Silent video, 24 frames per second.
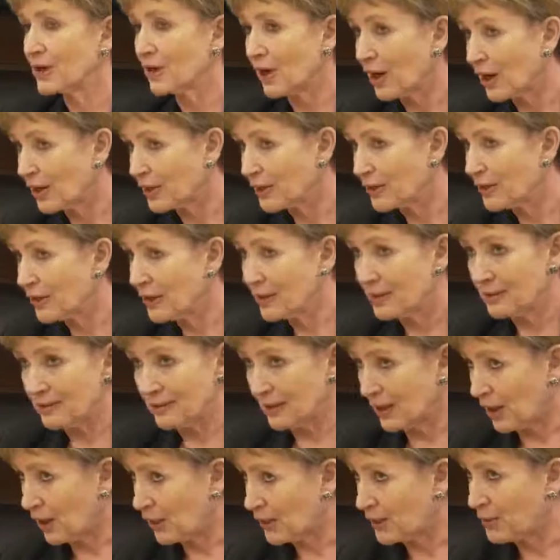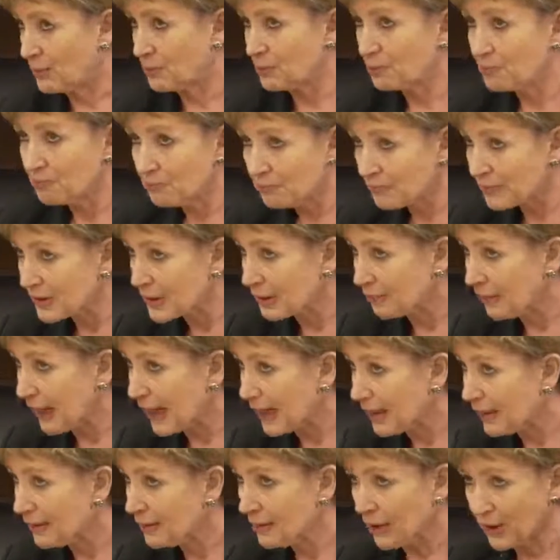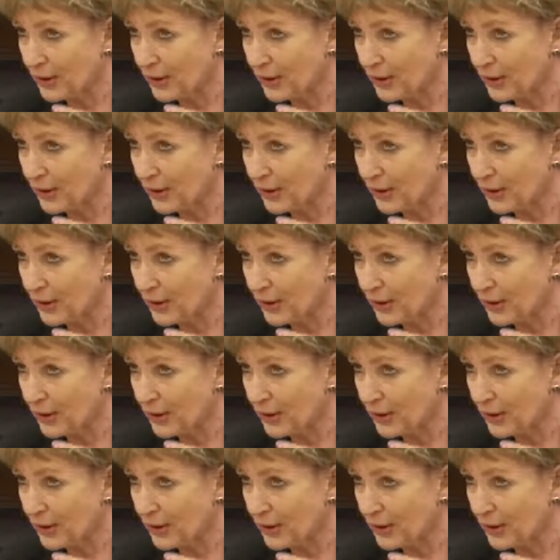Are you the buyer?